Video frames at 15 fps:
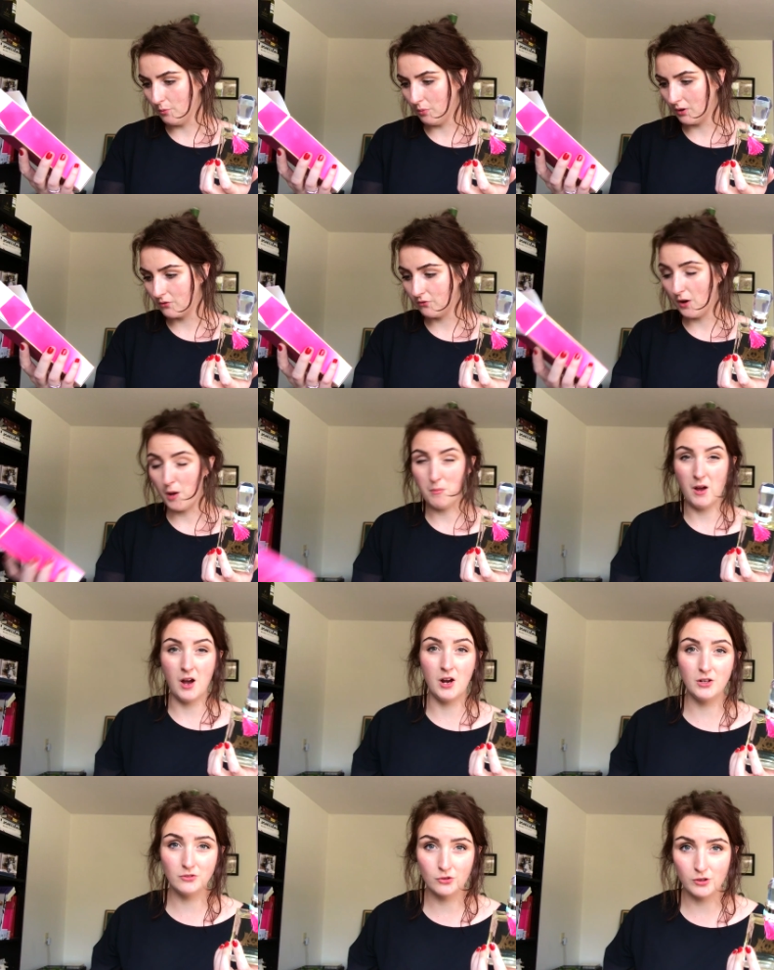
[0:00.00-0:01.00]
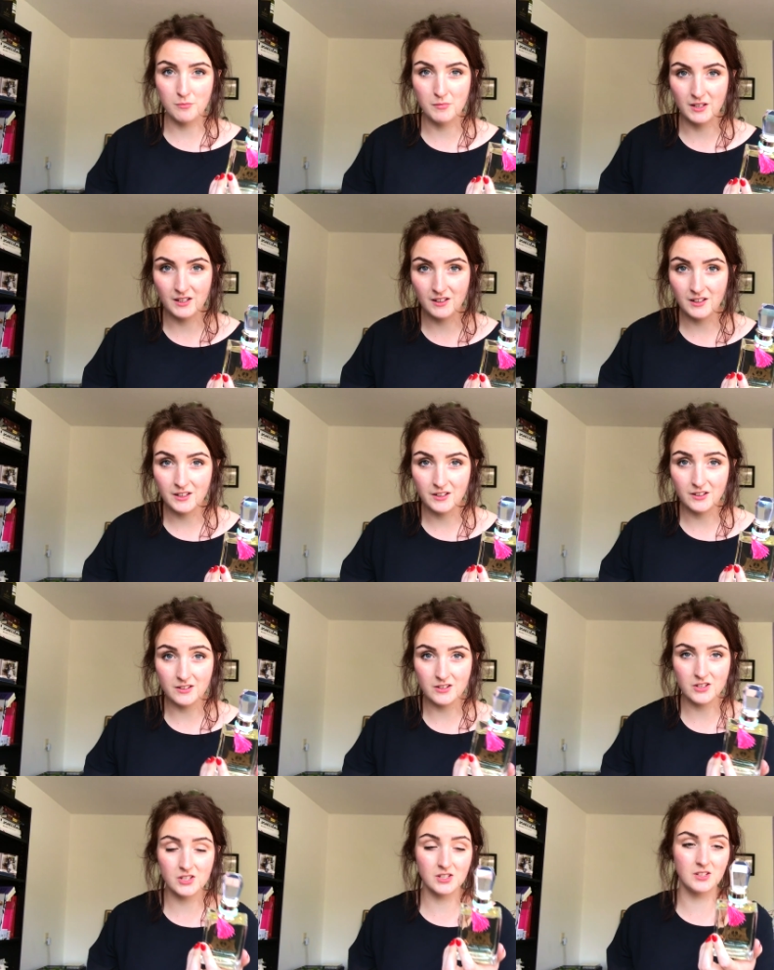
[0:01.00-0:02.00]
Parfum 100
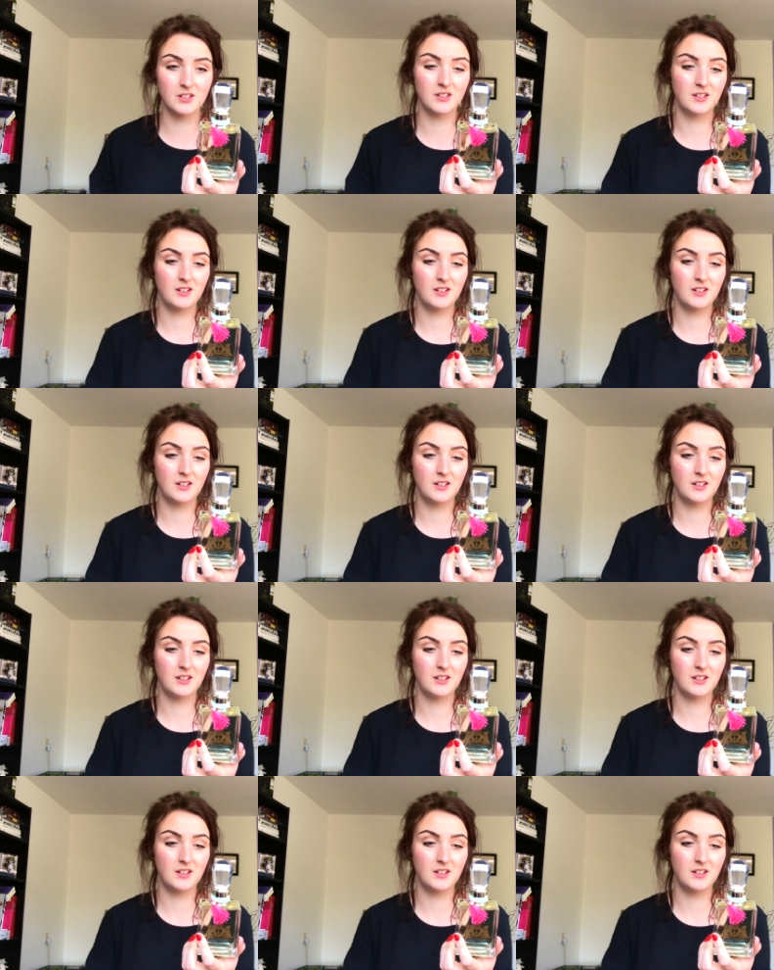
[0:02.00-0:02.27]
milliliters.